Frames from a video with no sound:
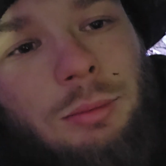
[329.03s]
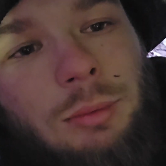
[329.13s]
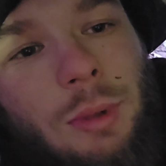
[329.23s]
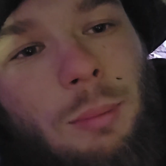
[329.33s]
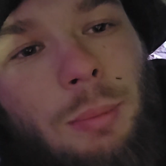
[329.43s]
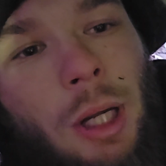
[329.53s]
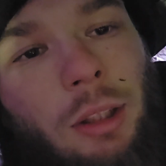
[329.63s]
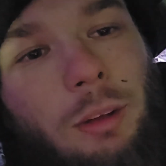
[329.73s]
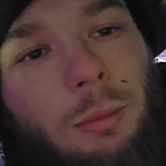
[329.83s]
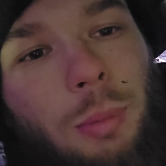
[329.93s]
a
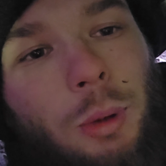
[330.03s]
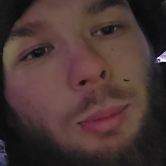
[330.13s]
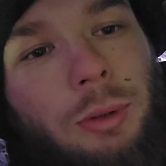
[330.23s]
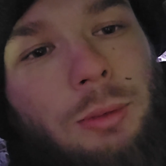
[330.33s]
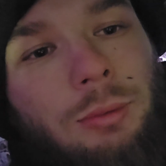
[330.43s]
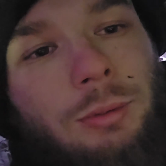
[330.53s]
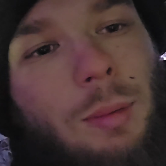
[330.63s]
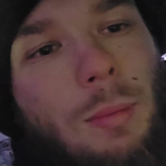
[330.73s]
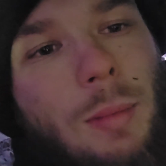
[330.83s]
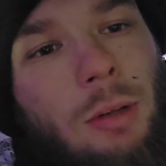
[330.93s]
pellet of poop from
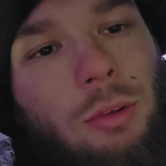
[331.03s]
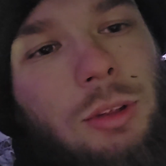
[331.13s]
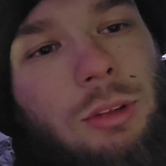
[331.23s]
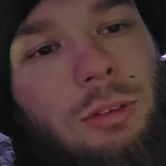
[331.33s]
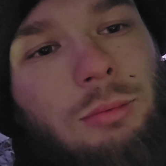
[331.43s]
a mouse.